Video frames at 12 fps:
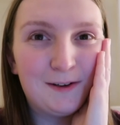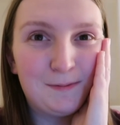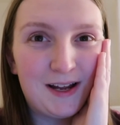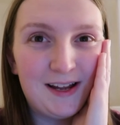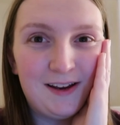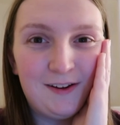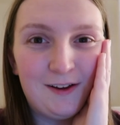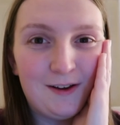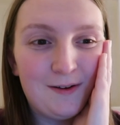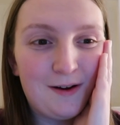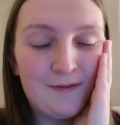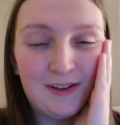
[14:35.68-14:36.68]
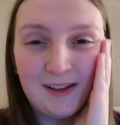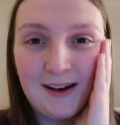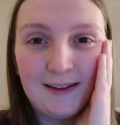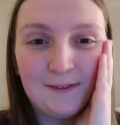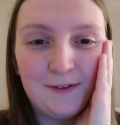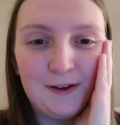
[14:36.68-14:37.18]
updated you. I think the
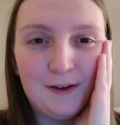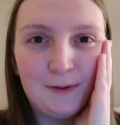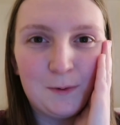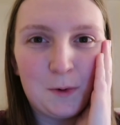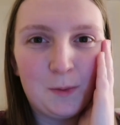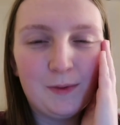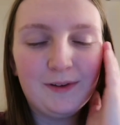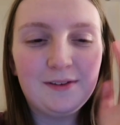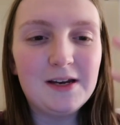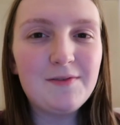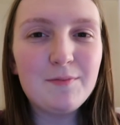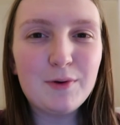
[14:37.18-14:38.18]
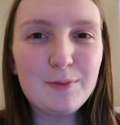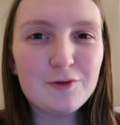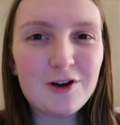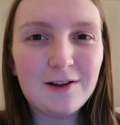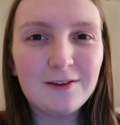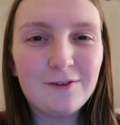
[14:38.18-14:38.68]
last thing you saw was the living room
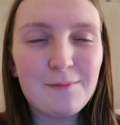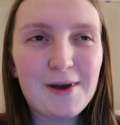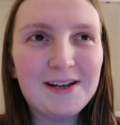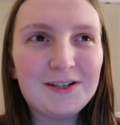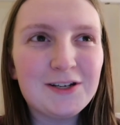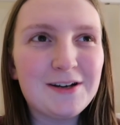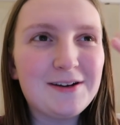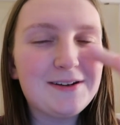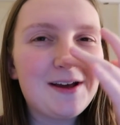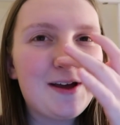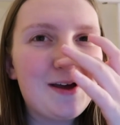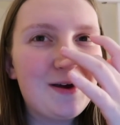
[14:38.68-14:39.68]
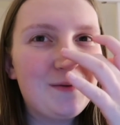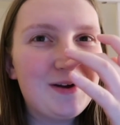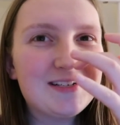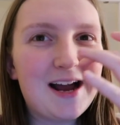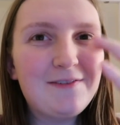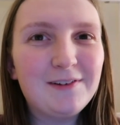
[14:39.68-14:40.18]
transformation,
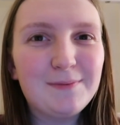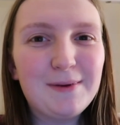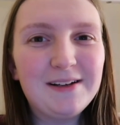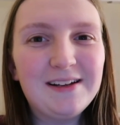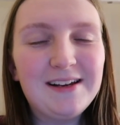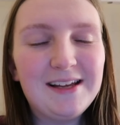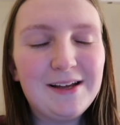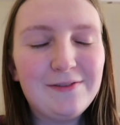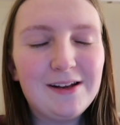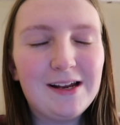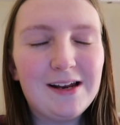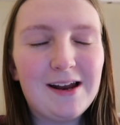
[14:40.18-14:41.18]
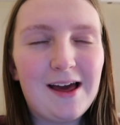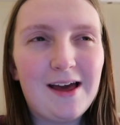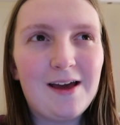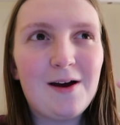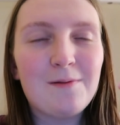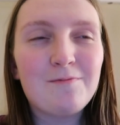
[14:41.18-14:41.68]
which after spending the evening in
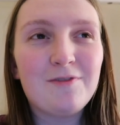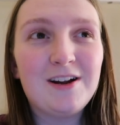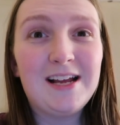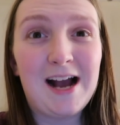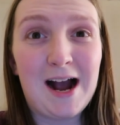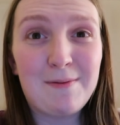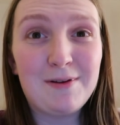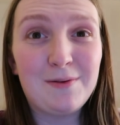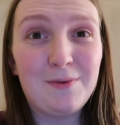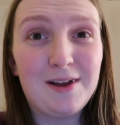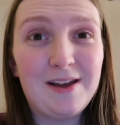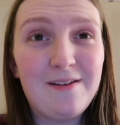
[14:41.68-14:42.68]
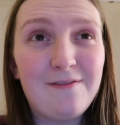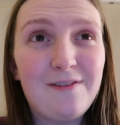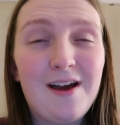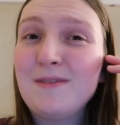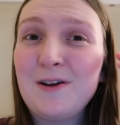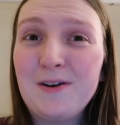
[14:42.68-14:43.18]
there, I'm really happy with.
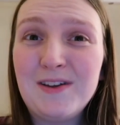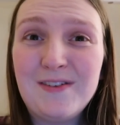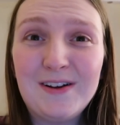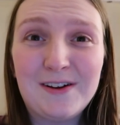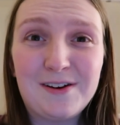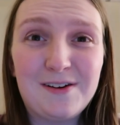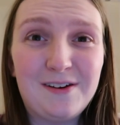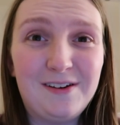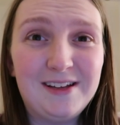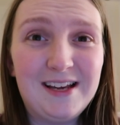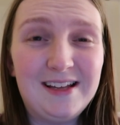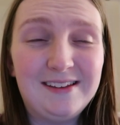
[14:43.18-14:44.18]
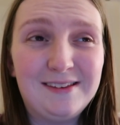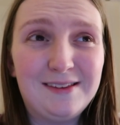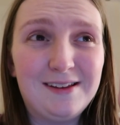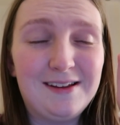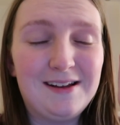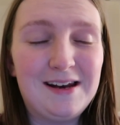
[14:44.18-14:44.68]
The only thing I don't like is
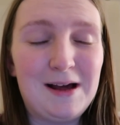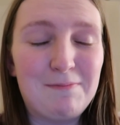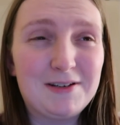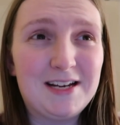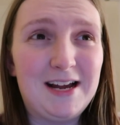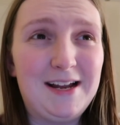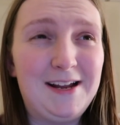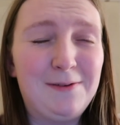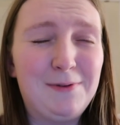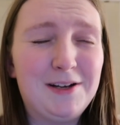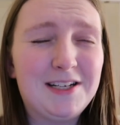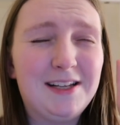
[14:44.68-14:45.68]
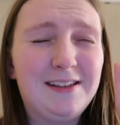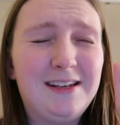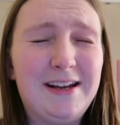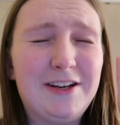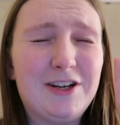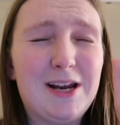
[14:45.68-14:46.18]
the lampshade, which is
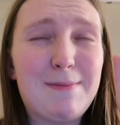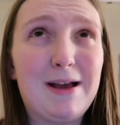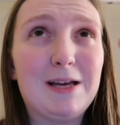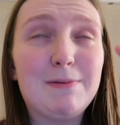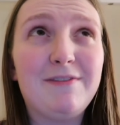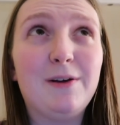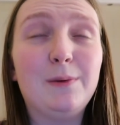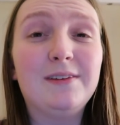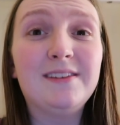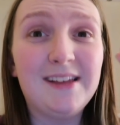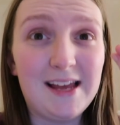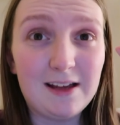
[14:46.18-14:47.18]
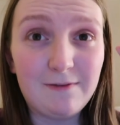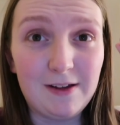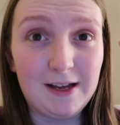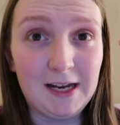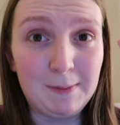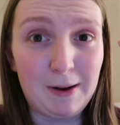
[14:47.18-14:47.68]
literally making me feel sick
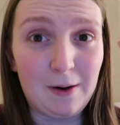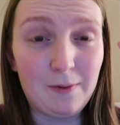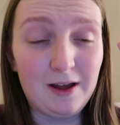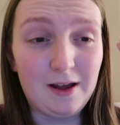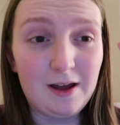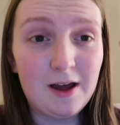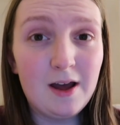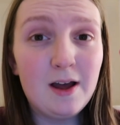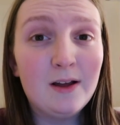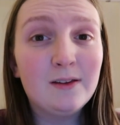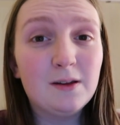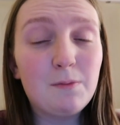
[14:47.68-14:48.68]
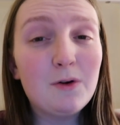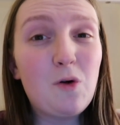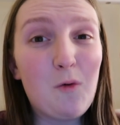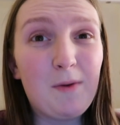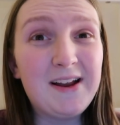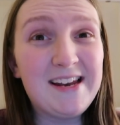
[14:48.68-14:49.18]
thinking about it. Someone
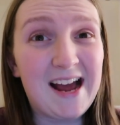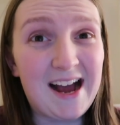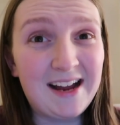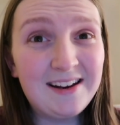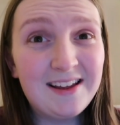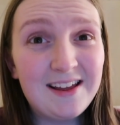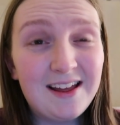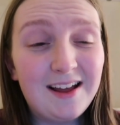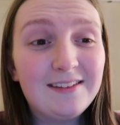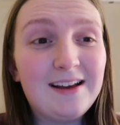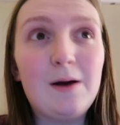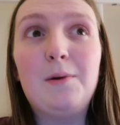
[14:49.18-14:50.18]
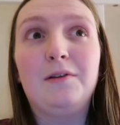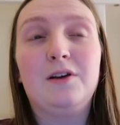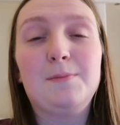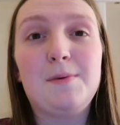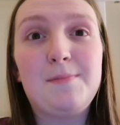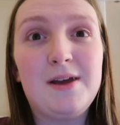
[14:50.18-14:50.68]
call my nan and tell her to
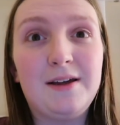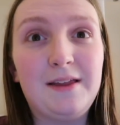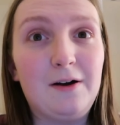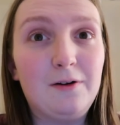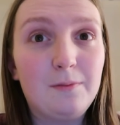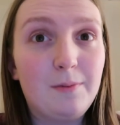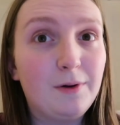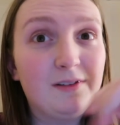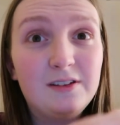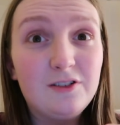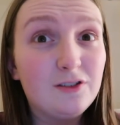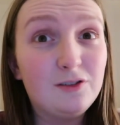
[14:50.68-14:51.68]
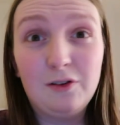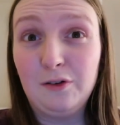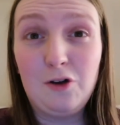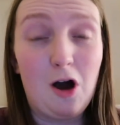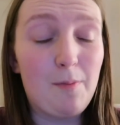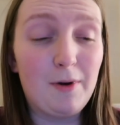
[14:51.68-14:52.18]
come and pick that up because it just does
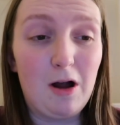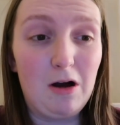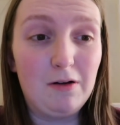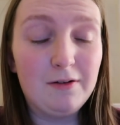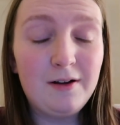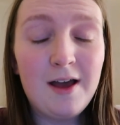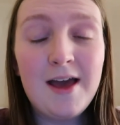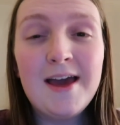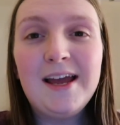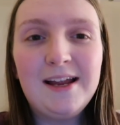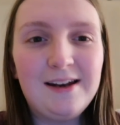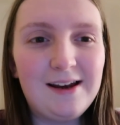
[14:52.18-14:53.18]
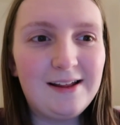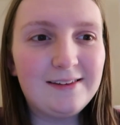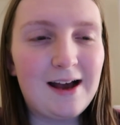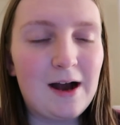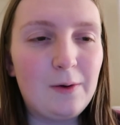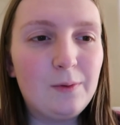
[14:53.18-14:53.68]
not belong in this
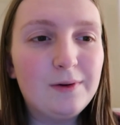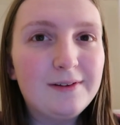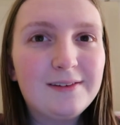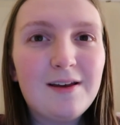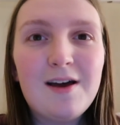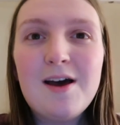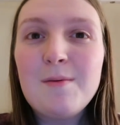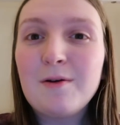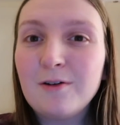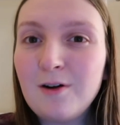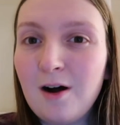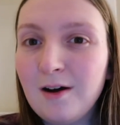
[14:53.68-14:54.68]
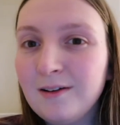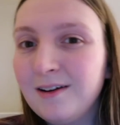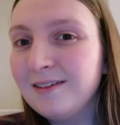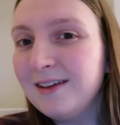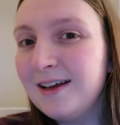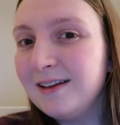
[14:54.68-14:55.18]
house. But
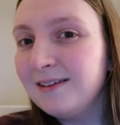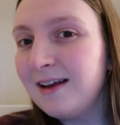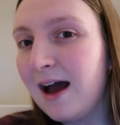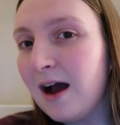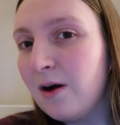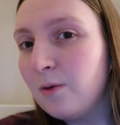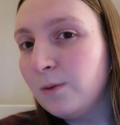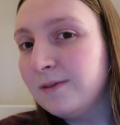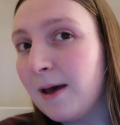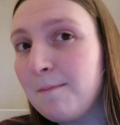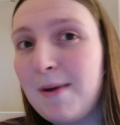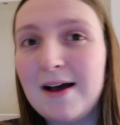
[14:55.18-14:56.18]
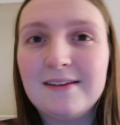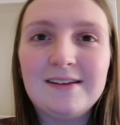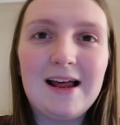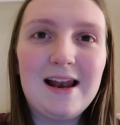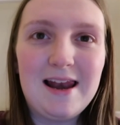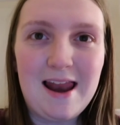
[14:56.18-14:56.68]
regardless, it's now 10 past
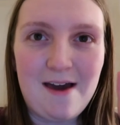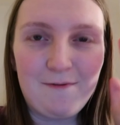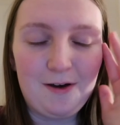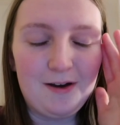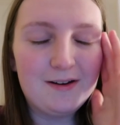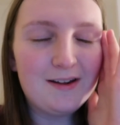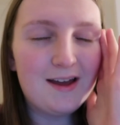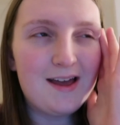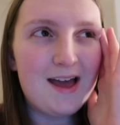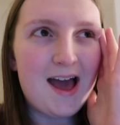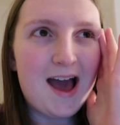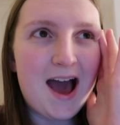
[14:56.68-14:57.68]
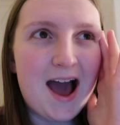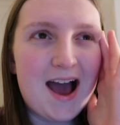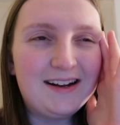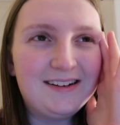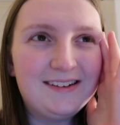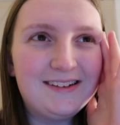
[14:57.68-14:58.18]
11
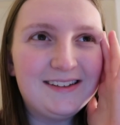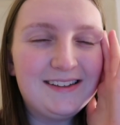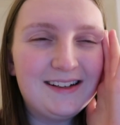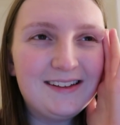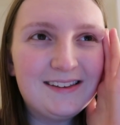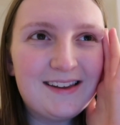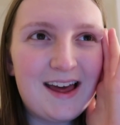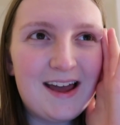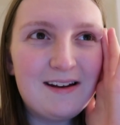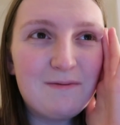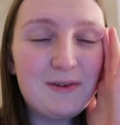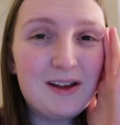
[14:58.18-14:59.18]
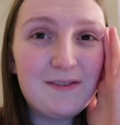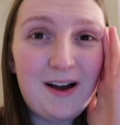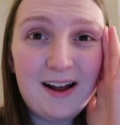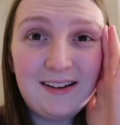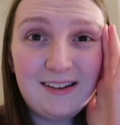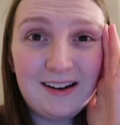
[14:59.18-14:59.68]
And since then, we've
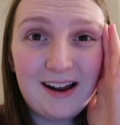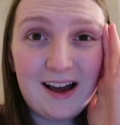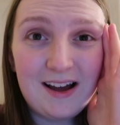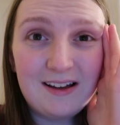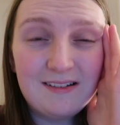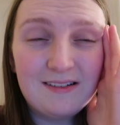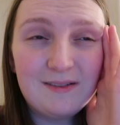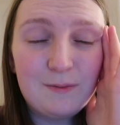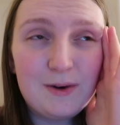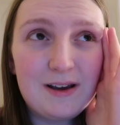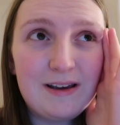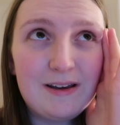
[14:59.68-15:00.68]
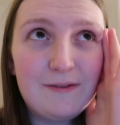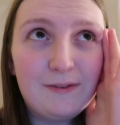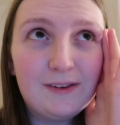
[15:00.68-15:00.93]
had dinner, we've